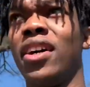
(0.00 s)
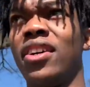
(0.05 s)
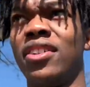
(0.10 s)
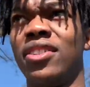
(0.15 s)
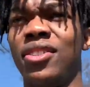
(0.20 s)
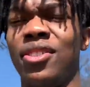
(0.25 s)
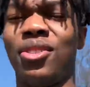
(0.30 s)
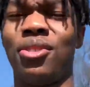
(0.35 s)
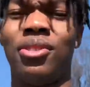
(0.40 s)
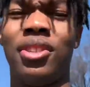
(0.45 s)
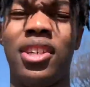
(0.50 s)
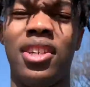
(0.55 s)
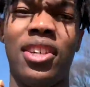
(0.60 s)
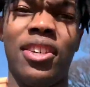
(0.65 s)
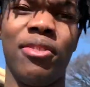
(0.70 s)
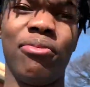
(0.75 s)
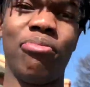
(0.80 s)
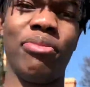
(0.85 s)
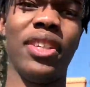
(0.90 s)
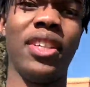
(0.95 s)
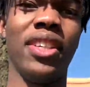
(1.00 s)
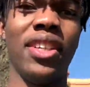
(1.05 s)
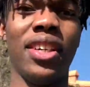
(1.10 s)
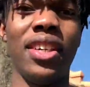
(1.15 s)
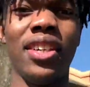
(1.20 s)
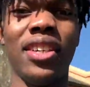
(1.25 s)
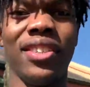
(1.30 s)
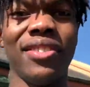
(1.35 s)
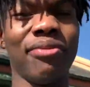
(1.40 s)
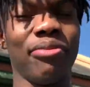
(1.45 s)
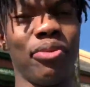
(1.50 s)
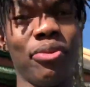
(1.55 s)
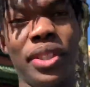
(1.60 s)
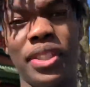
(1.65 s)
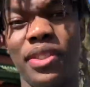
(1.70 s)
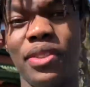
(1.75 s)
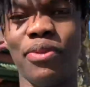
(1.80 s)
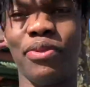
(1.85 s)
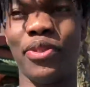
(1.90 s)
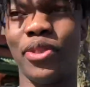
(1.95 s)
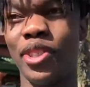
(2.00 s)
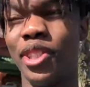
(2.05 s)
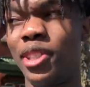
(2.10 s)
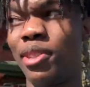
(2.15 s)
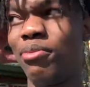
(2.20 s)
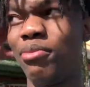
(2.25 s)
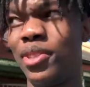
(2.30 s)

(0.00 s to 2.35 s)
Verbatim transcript: So yeah, up in here waiting for him.